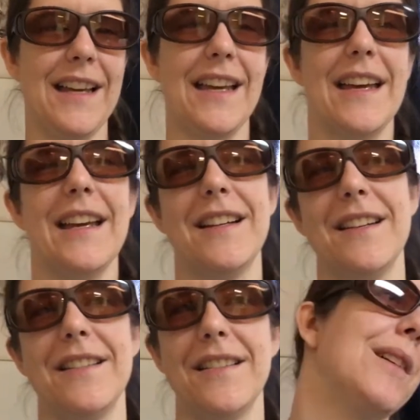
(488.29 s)

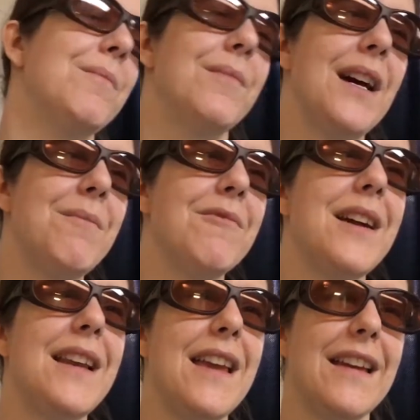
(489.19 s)
And so I'm
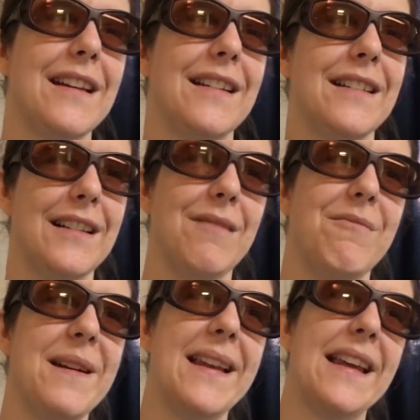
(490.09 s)
waiting.
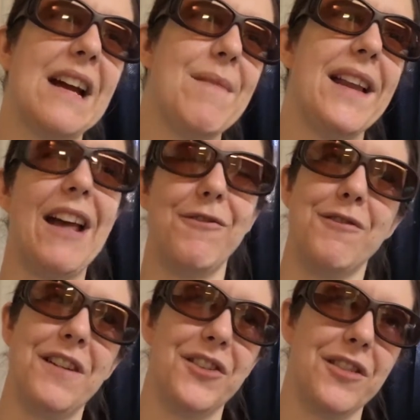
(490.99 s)
I might have
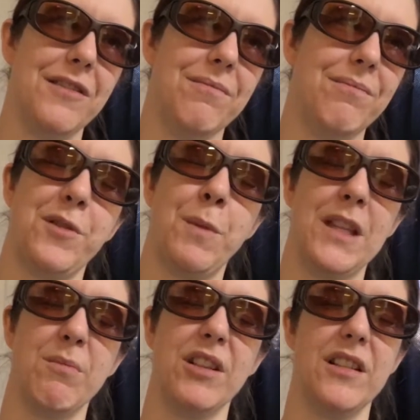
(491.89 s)
to eventually
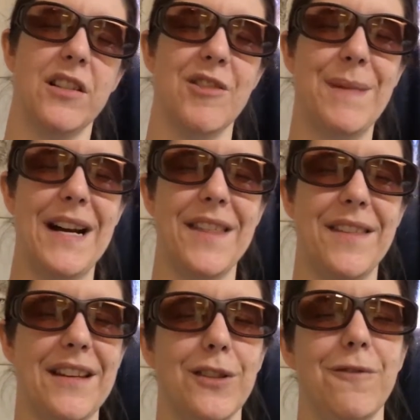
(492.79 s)
bite the bullet and go buy the
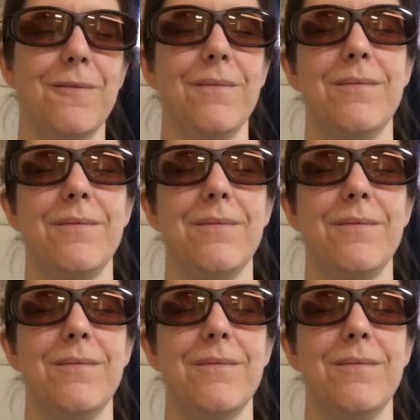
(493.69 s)
things at